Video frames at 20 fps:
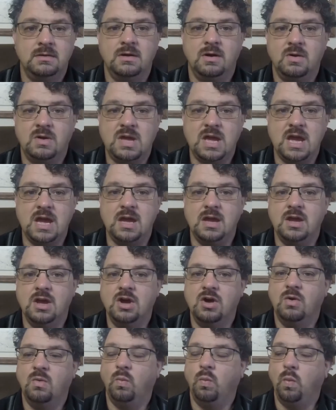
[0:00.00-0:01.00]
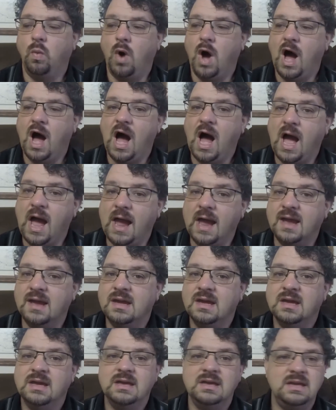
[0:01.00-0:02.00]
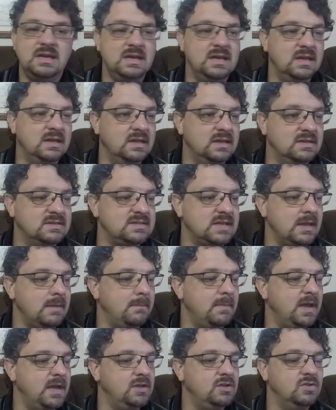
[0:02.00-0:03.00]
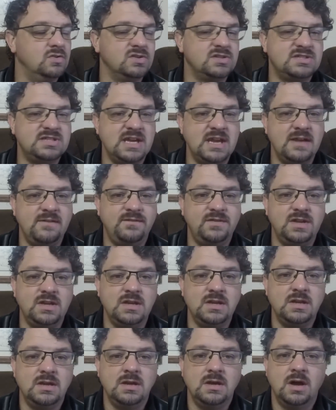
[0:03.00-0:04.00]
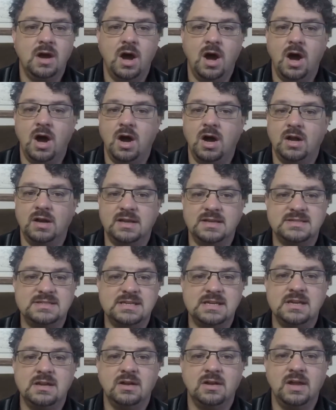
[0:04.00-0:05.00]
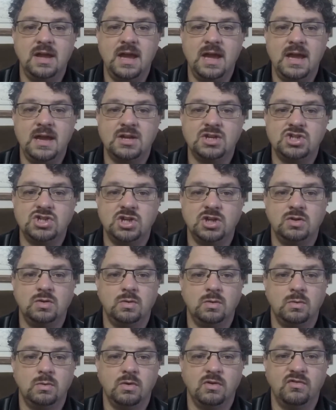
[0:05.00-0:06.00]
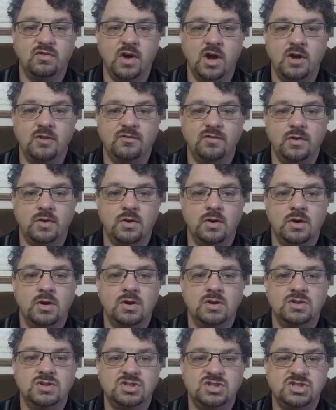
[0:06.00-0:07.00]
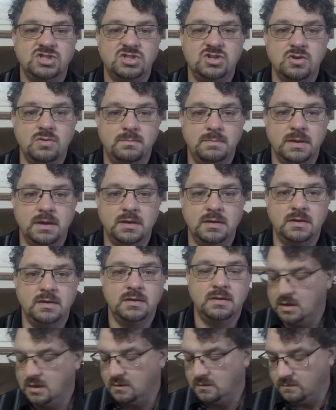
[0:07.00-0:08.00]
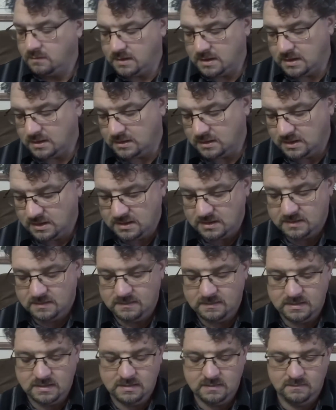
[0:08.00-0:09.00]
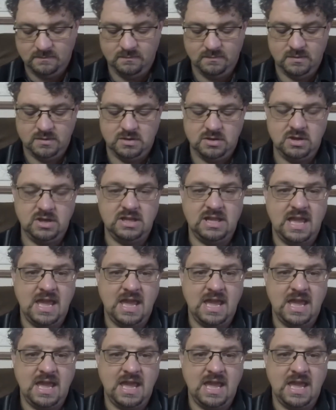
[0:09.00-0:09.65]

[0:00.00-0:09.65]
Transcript: Okay, why is a manual safety on a single action revolver stupid? Well, you can